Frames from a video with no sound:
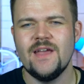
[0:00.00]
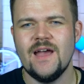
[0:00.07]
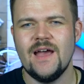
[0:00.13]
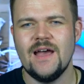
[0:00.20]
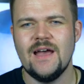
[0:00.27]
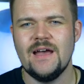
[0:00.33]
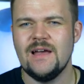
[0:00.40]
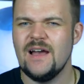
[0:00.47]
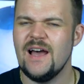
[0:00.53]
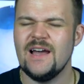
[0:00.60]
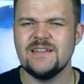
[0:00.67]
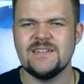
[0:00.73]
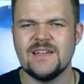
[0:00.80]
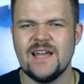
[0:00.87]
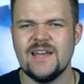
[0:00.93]
Uh,
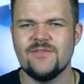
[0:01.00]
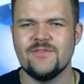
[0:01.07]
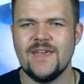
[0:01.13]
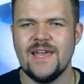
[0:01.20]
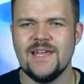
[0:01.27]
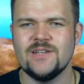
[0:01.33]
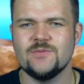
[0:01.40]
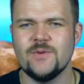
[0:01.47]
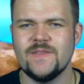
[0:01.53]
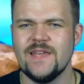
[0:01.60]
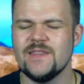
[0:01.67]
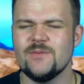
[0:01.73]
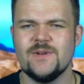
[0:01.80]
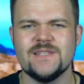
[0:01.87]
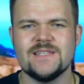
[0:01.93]
hard to kind of gauge what the
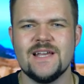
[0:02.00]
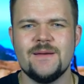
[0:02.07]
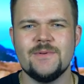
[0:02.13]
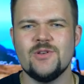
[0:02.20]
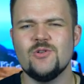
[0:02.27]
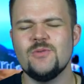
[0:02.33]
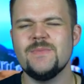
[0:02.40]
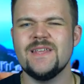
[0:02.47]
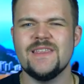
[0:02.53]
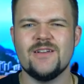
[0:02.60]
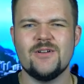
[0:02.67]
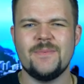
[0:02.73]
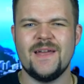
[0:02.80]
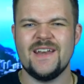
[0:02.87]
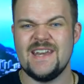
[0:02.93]
other ones are, but normally they're
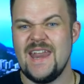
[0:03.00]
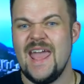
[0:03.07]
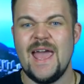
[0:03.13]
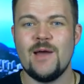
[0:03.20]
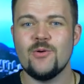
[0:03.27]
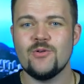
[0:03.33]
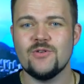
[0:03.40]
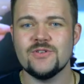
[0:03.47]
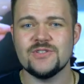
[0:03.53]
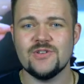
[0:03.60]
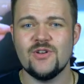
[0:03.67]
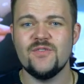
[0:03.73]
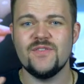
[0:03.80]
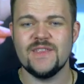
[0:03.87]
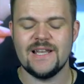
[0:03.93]
about an hour or
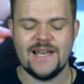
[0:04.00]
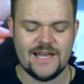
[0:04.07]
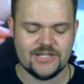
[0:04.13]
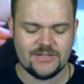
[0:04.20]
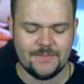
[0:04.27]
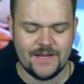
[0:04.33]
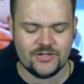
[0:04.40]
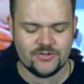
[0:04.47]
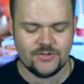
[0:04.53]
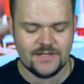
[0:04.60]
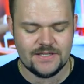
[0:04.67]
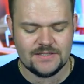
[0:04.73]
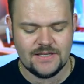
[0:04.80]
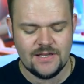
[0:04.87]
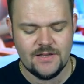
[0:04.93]
so for the larger
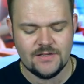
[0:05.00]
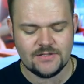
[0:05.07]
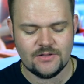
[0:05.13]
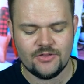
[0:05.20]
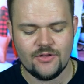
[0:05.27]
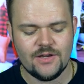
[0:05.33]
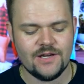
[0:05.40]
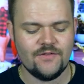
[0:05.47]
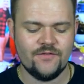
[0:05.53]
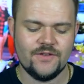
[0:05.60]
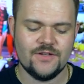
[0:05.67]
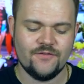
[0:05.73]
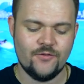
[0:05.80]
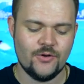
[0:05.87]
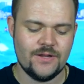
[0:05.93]
batteries. So 30
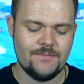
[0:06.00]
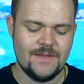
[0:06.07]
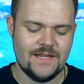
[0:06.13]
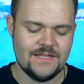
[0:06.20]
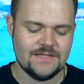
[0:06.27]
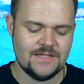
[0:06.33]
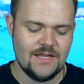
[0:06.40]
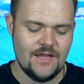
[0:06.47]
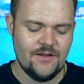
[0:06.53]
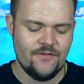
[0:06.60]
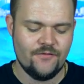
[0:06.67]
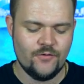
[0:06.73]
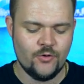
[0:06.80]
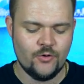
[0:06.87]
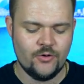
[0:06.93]
to 40 minutes
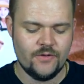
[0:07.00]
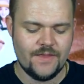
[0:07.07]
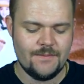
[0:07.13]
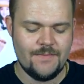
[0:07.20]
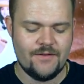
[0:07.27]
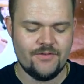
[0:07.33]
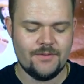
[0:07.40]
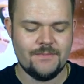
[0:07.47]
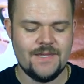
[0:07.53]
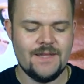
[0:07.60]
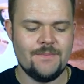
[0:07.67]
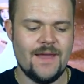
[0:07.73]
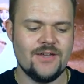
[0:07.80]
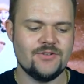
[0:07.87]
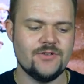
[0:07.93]
for the Mavic Mini
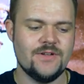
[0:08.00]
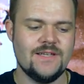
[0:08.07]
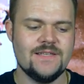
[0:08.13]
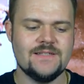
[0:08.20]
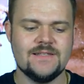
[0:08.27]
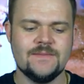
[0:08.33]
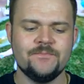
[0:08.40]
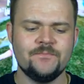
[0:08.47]
batteries.